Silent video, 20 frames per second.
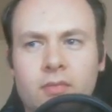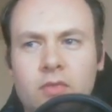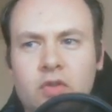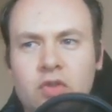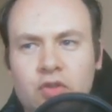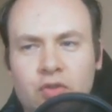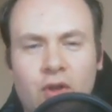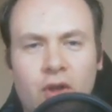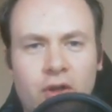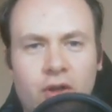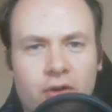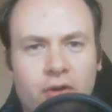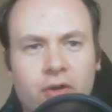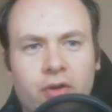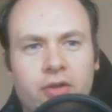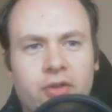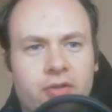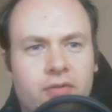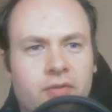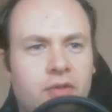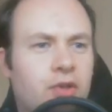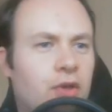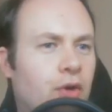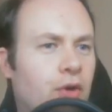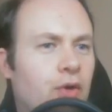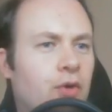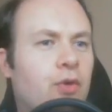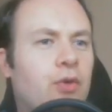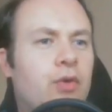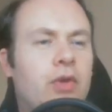slaughtered to,
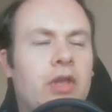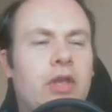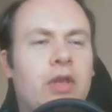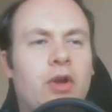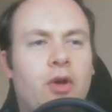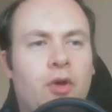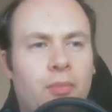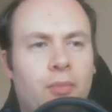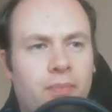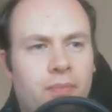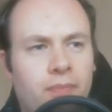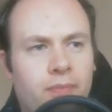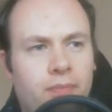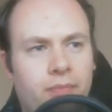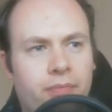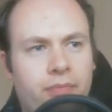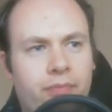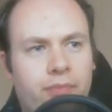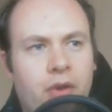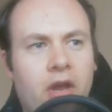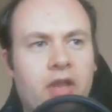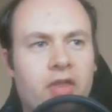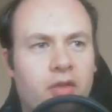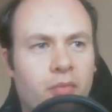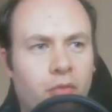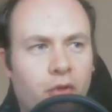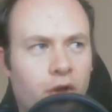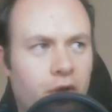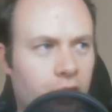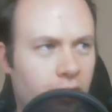you know, paint
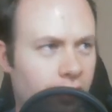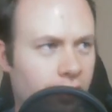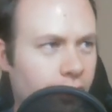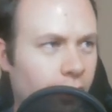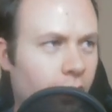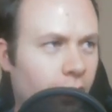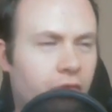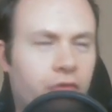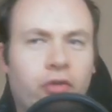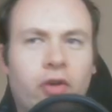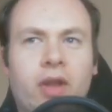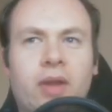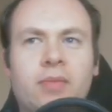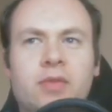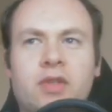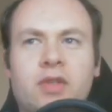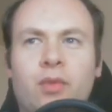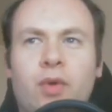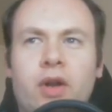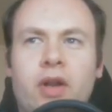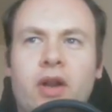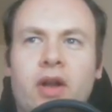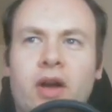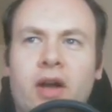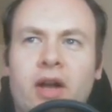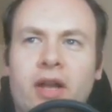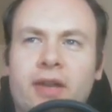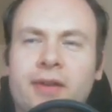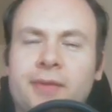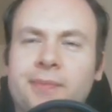the blood on the door frames and
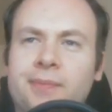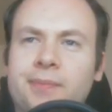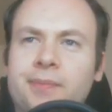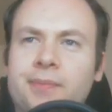whatnot.